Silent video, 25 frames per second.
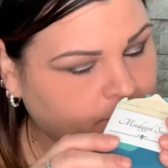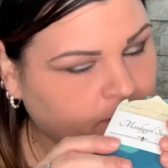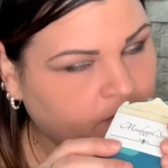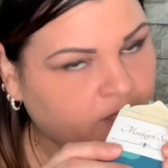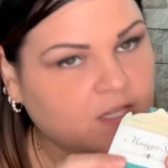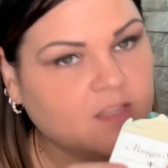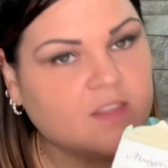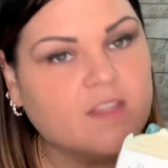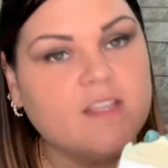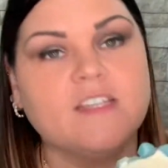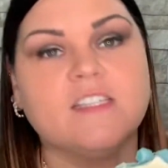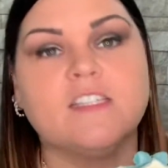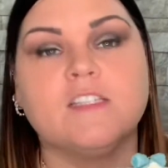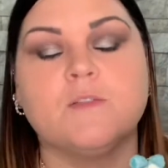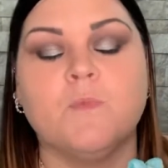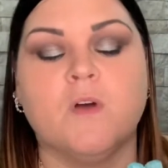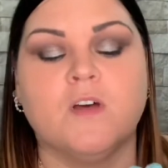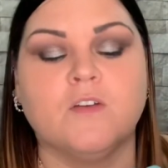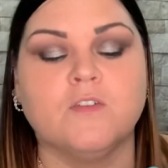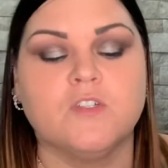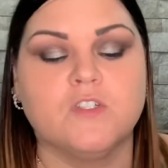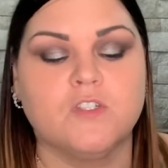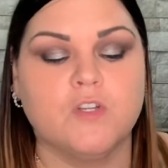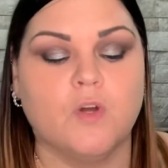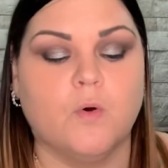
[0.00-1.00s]
this
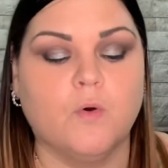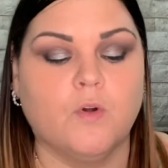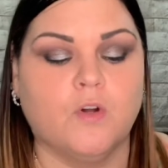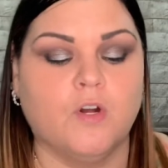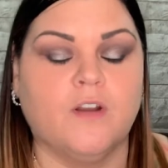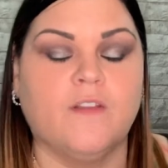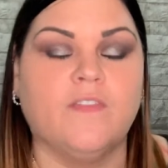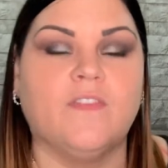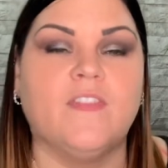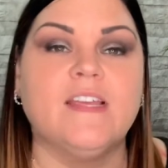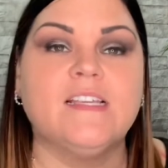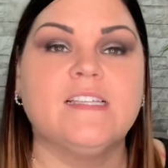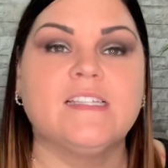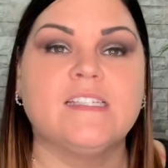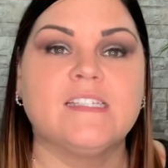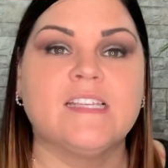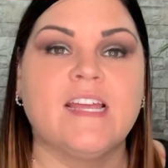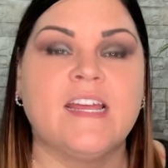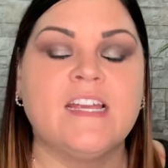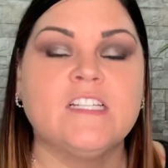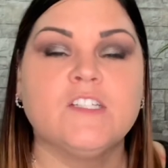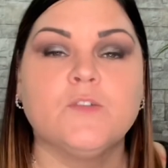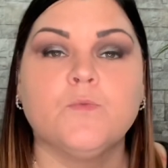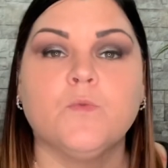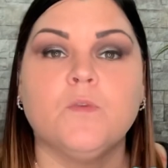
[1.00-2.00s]
smells so good. This
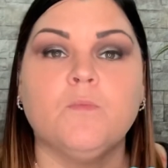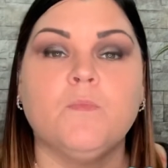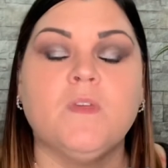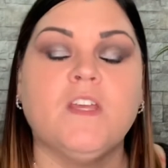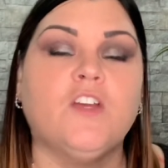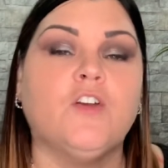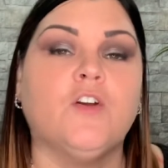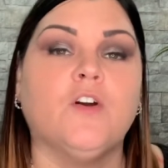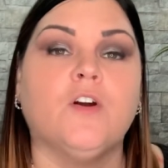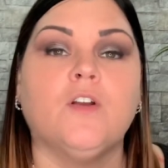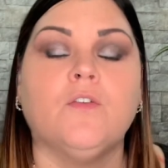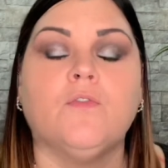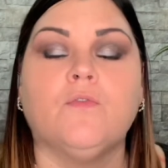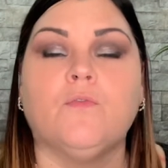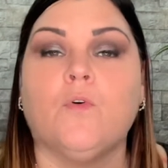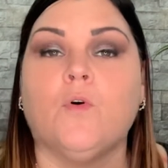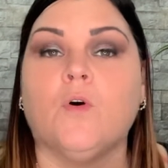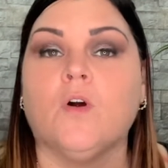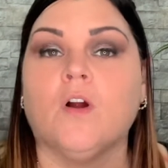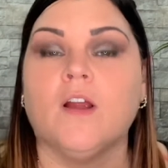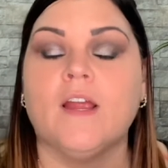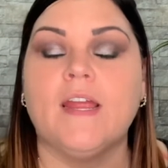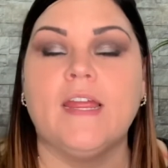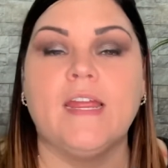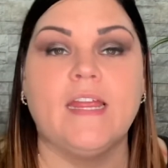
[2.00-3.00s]
scent would be good
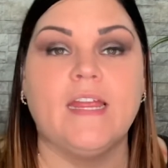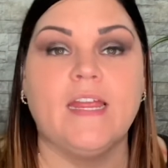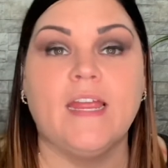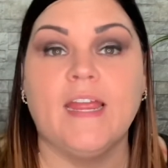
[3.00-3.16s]
for